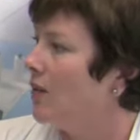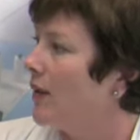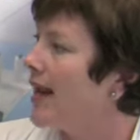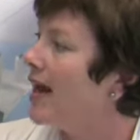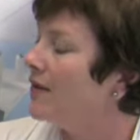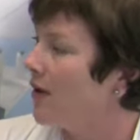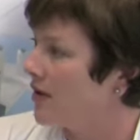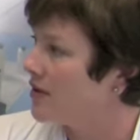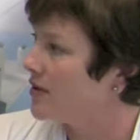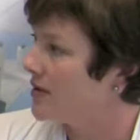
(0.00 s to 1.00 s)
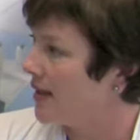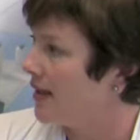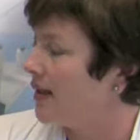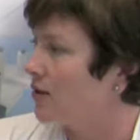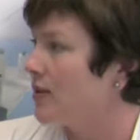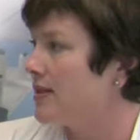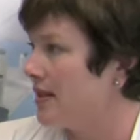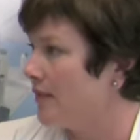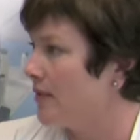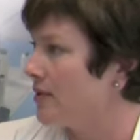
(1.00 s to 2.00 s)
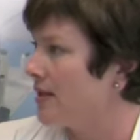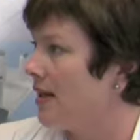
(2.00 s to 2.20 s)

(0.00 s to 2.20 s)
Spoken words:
We have also seen increased numbers